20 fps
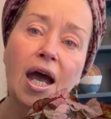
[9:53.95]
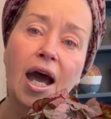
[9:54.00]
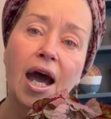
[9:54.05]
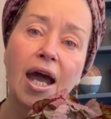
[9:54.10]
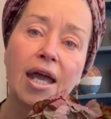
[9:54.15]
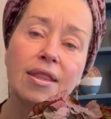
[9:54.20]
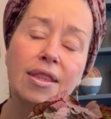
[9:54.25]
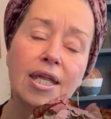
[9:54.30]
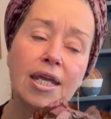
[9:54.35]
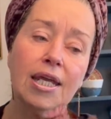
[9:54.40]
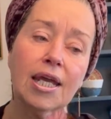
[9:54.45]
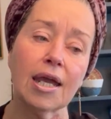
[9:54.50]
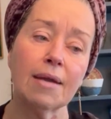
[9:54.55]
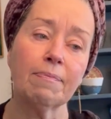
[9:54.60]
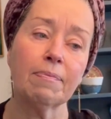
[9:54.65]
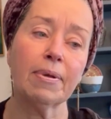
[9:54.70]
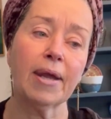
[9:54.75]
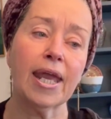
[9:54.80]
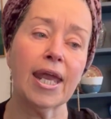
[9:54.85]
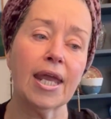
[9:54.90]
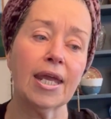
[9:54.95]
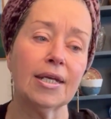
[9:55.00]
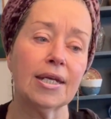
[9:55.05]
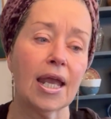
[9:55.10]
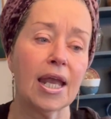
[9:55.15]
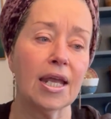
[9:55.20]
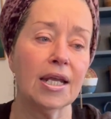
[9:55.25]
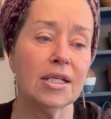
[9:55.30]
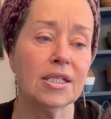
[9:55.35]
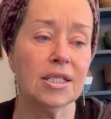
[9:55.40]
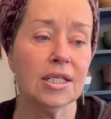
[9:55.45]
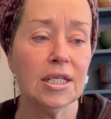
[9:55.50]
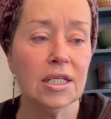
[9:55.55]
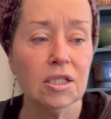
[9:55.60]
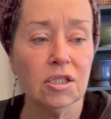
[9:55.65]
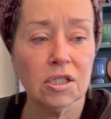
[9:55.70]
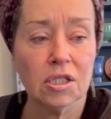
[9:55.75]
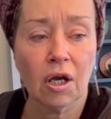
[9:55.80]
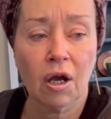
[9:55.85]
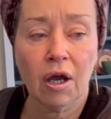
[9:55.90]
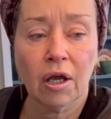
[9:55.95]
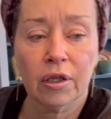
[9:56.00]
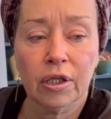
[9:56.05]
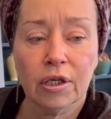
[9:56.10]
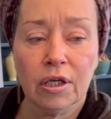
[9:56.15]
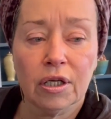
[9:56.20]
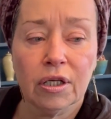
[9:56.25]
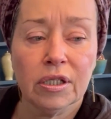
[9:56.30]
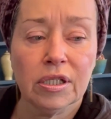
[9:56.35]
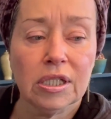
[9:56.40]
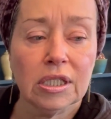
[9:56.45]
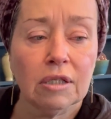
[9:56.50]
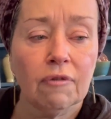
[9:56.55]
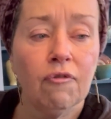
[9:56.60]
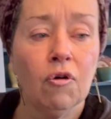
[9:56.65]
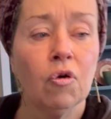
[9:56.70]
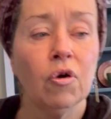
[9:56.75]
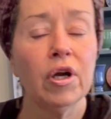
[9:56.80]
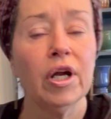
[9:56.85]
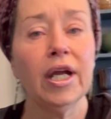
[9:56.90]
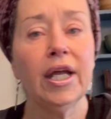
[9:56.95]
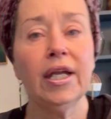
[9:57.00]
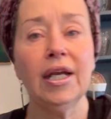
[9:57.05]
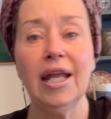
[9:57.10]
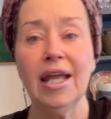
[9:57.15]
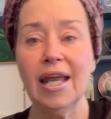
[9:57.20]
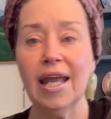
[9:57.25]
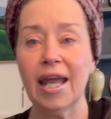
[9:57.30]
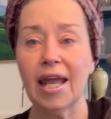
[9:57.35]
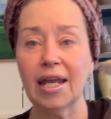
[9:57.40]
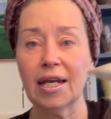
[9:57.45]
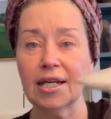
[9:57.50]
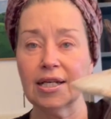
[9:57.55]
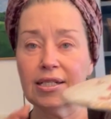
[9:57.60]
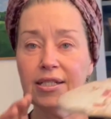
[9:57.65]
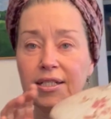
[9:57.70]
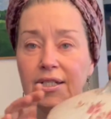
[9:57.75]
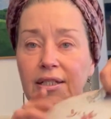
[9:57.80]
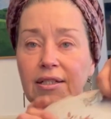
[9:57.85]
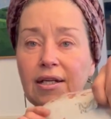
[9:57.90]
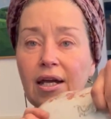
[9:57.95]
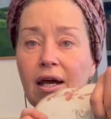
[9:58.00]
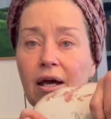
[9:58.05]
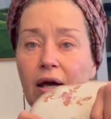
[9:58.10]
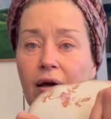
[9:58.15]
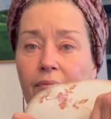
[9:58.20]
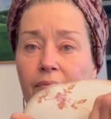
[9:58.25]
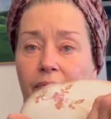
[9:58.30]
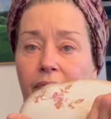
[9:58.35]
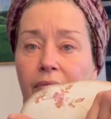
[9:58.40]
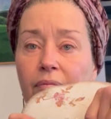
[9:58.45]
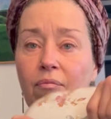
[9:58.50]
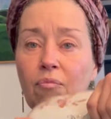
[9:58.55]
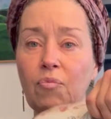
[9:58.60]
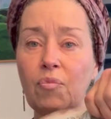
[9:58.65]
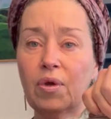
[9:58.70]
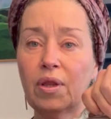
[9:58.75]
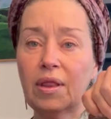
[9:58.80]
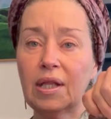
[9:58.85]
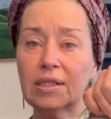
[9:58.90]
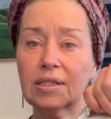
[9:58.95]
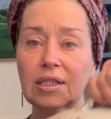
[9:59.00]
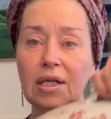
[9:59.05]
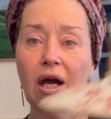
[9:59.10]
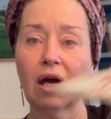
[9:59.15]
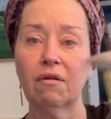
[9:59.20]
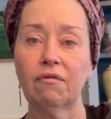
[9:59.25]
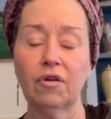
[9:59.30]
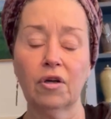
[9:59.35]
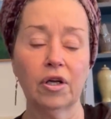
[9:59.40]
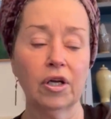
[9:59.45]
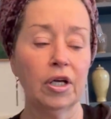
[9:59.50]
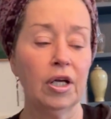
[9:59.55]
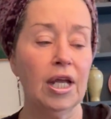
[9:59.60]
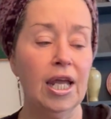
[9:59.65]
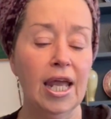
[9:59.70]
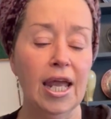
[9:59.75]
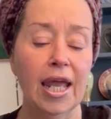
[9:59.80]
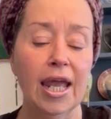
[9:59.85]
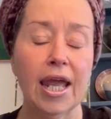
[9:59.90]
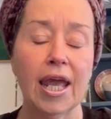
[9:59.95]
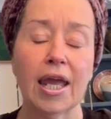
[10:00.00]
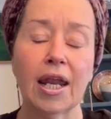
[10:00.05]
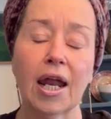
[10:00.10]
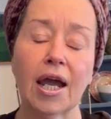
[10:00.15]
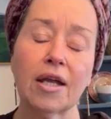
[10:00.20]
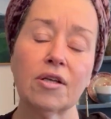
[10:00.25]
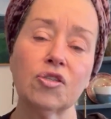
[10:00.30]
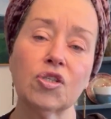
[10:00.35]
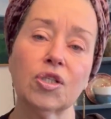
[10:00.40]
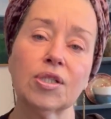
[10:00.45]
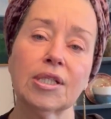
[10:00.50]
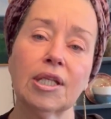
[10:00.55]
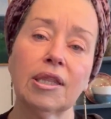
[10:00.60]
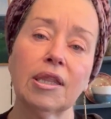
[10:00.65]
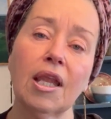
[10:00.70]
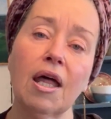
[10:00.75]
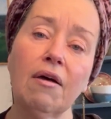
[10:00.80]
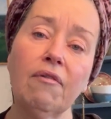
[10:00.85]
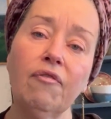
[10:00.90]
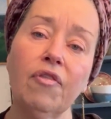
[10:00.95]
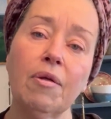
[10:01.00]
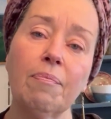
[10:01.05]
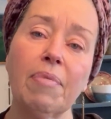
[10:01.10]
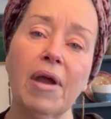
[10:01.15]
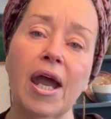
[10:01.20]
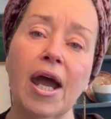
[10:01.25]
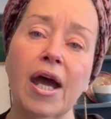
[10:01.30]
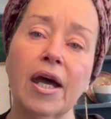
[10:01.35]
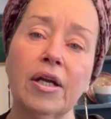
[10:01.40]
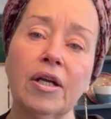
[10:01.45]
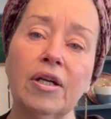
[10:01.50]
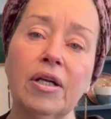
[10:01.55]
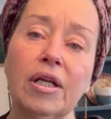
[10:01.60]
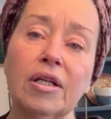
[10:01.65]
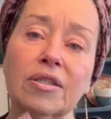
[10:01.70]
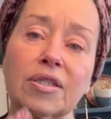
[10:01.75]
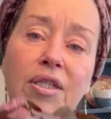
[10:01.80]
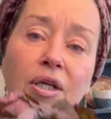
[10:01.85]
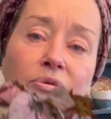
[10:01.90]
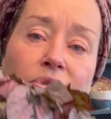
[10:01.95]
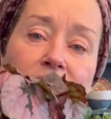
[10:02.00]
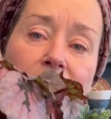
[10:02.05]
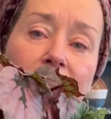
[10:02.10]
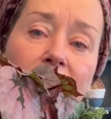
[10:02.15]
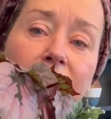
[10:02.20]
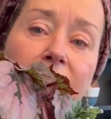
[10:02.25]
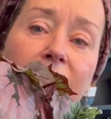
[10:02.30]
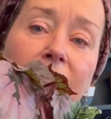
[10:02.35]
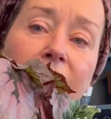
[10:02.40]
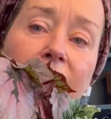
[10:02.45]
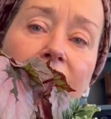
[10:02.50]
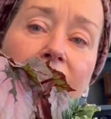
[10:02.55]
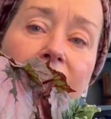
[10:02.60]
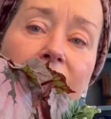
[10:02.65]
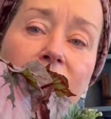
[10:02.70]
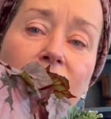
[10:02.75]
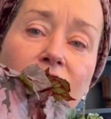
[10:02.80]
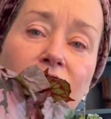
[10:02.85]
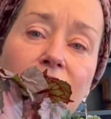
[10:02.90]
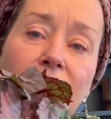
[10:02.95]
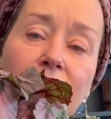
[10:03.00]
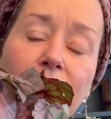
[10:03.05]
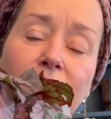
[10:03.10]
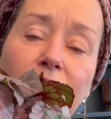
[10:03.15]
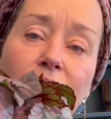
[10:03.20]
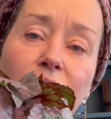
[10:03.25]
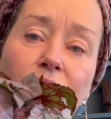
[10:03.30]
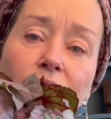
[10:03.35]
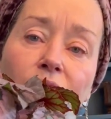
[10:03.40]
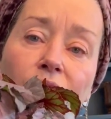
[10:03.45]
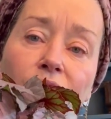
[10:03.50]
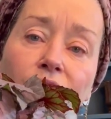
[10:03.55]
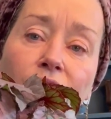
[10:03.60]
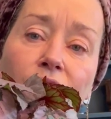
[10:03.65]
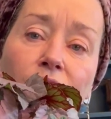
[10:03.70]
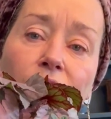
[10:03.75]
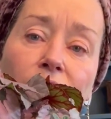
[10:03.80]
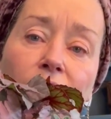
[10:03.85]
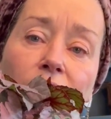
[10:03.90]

I think I paid $18 for it, and it did come with its cover. And I just love the pattern. It's so delicate. It's just a beautiful